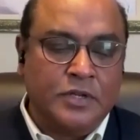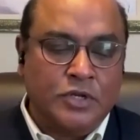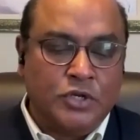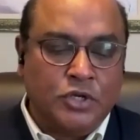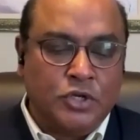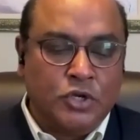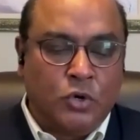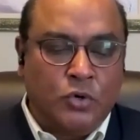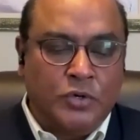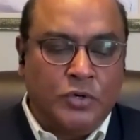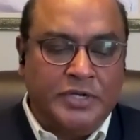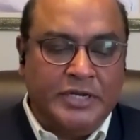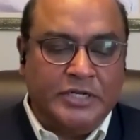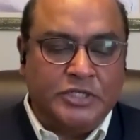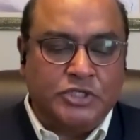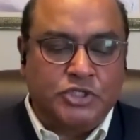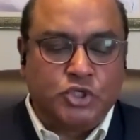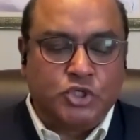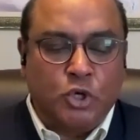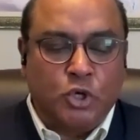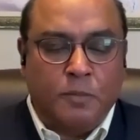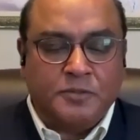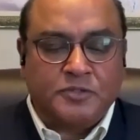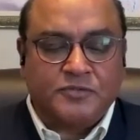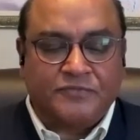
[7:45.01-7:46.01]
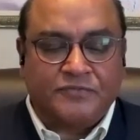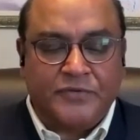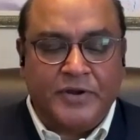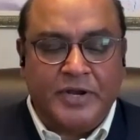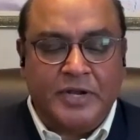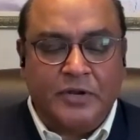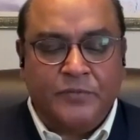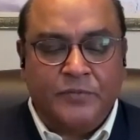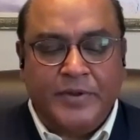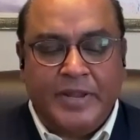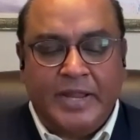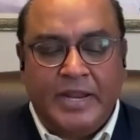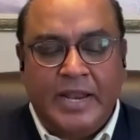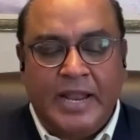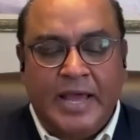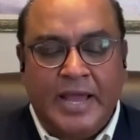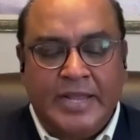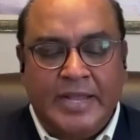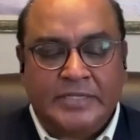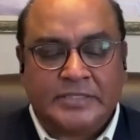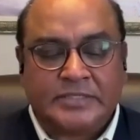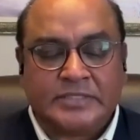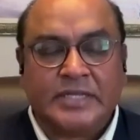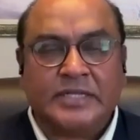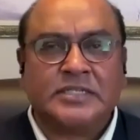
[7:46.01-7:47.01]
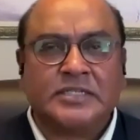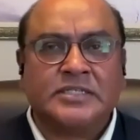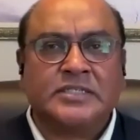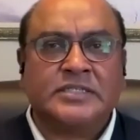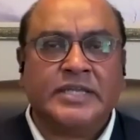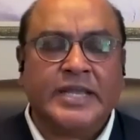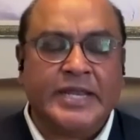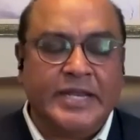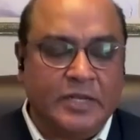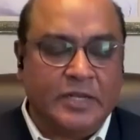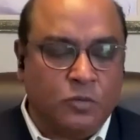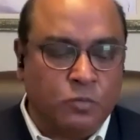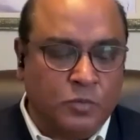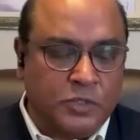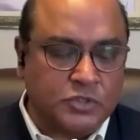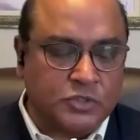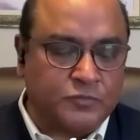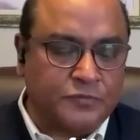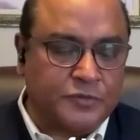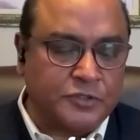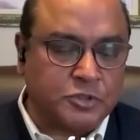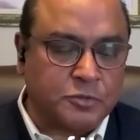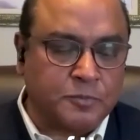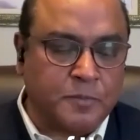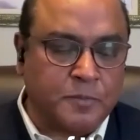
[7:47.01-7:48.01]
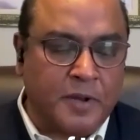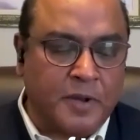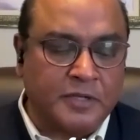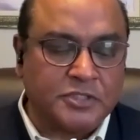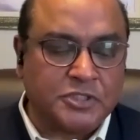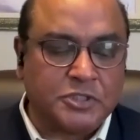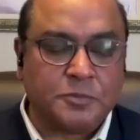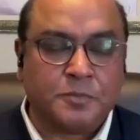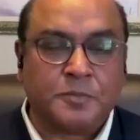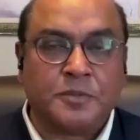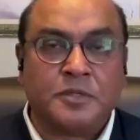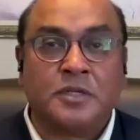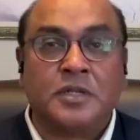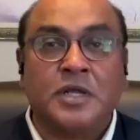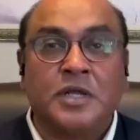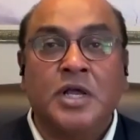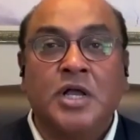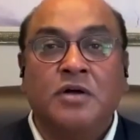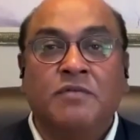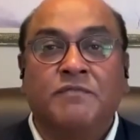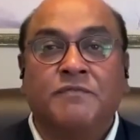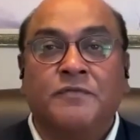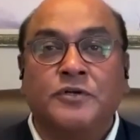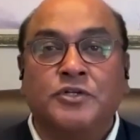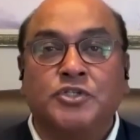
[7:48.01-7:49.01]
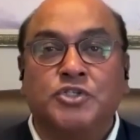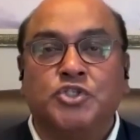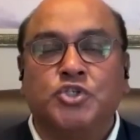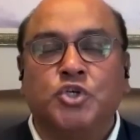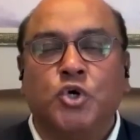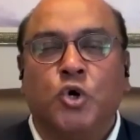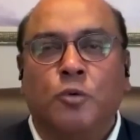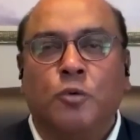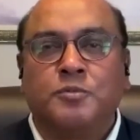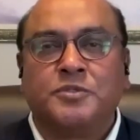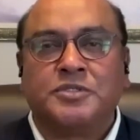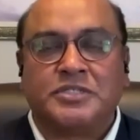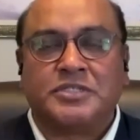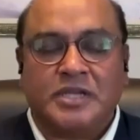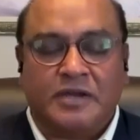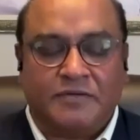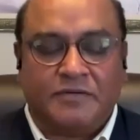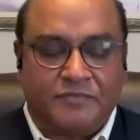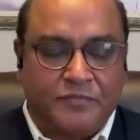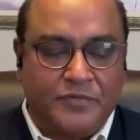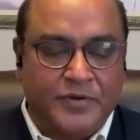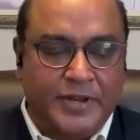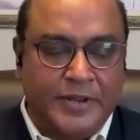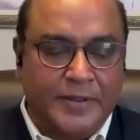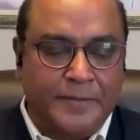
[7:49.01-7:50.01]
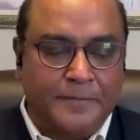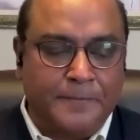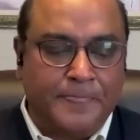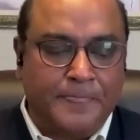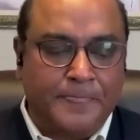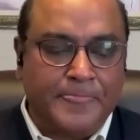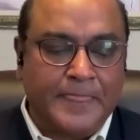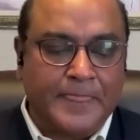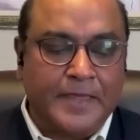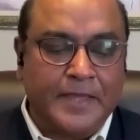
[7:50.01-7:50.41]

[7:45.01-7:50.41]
Nor did Job's friend realize that Satan was responsible for Job's suffering.